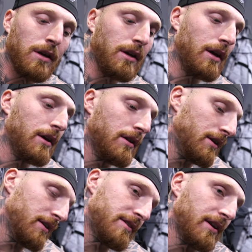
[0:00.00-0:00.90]
Yeah,
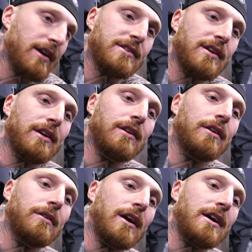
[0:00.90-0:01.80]
it's like I said, you
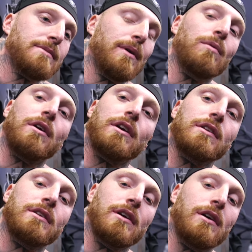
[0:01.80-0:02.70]
know, guys have been working.
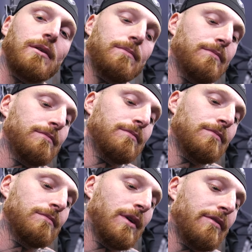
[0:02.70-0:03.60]

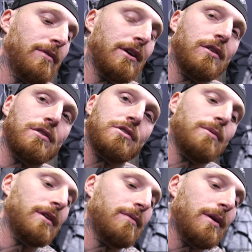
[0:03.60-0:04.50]
We have the right culture,
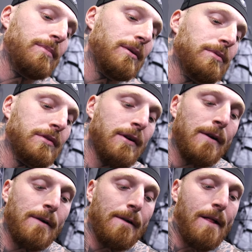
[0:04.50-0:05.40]
we have the right people.
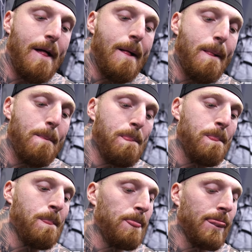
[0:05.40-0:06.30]

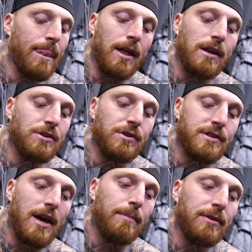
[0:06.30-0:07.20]
And
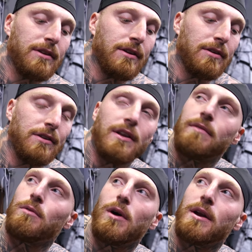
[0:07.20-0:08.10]
injuries happen, you know, you'd
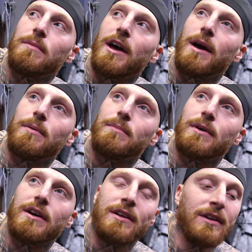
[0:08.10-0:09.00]
never want them to happen,
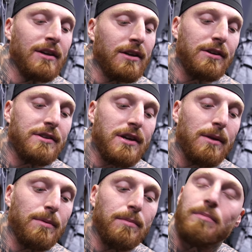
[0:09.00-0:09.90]
but you just got
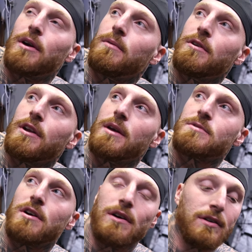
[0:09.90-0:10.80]
to be prepared when your
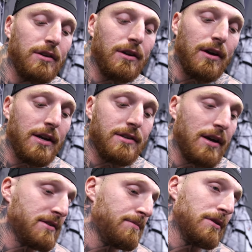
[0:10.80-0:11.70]
name's called. You know,
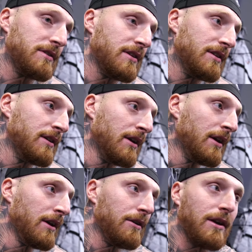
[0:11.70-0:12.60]
I spoke to, you
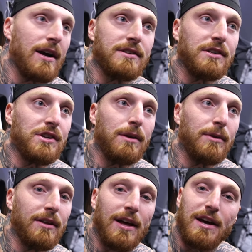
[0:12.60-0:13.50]
know, guys like
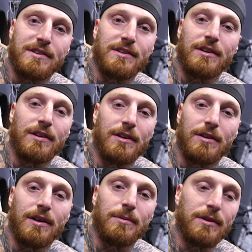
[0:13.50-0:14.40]
JB last year, you
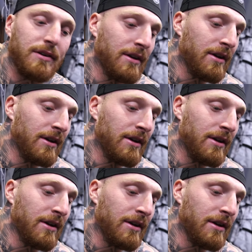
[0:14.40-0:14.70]
know, that were,